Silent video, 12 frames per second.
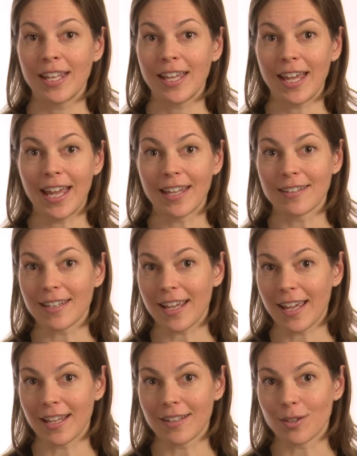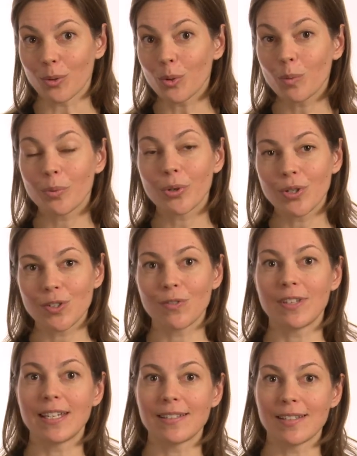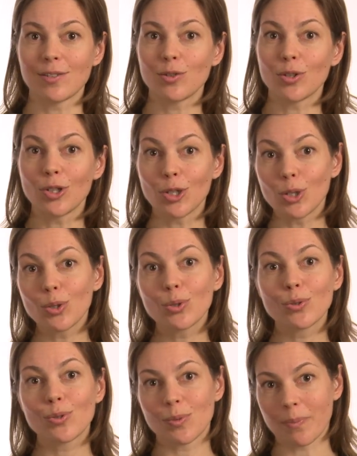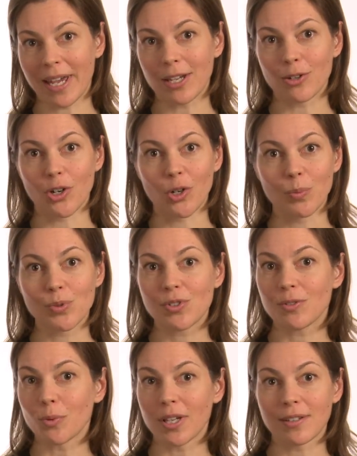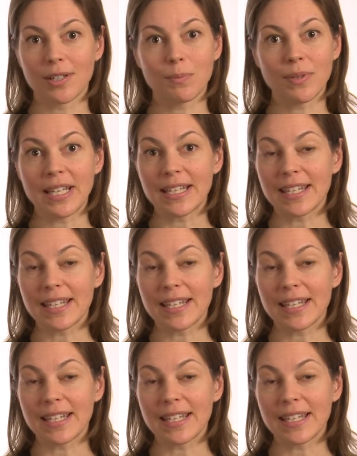And the whole point of this is to use microbes, whether it be